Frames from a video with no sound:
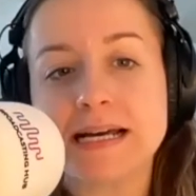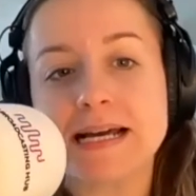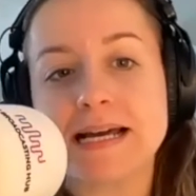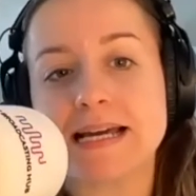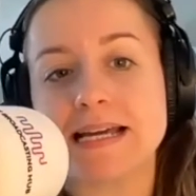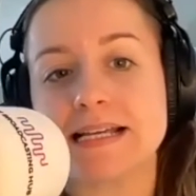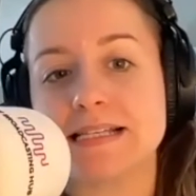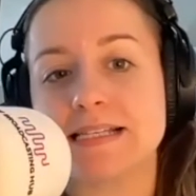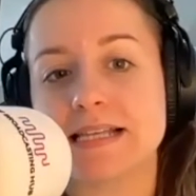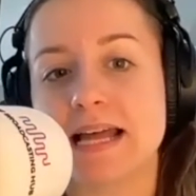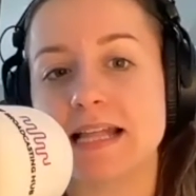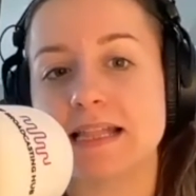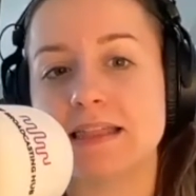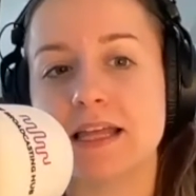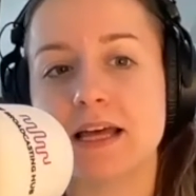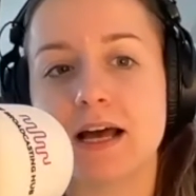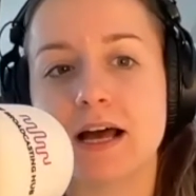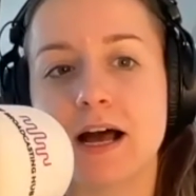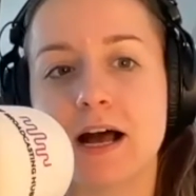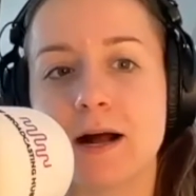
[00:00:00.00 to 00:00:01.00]
He said
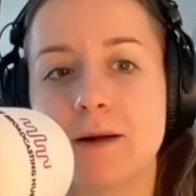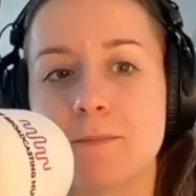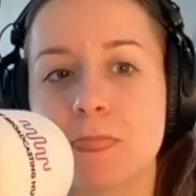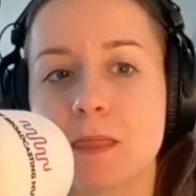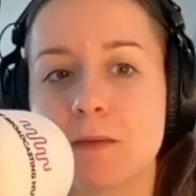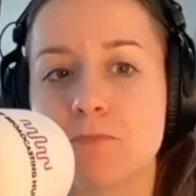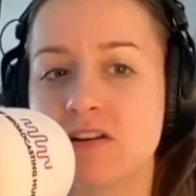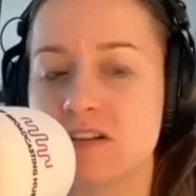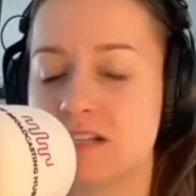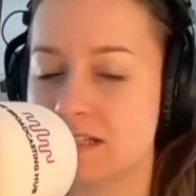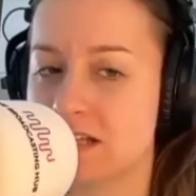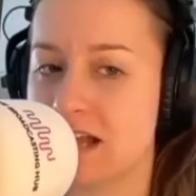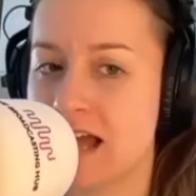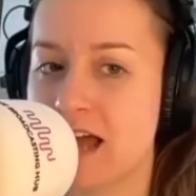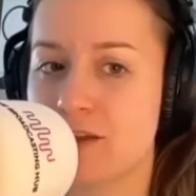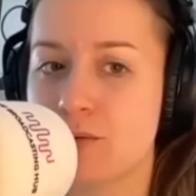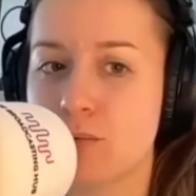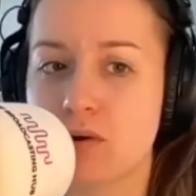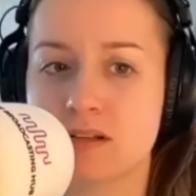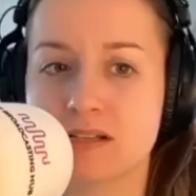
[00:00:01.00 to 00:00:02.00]
that Princess
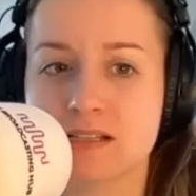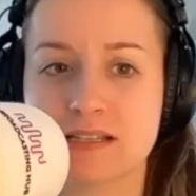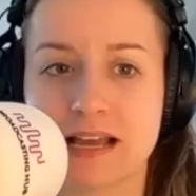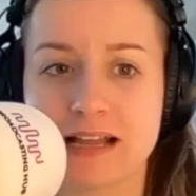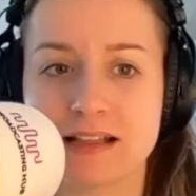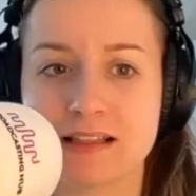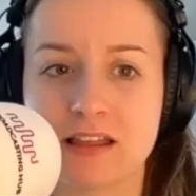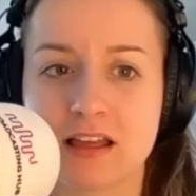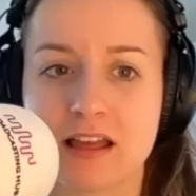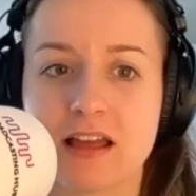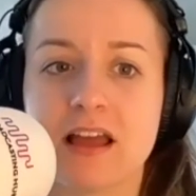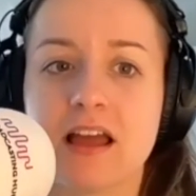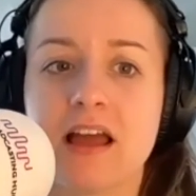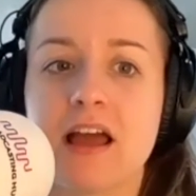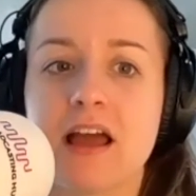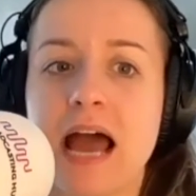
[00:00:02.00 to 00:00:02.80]
Diana once said that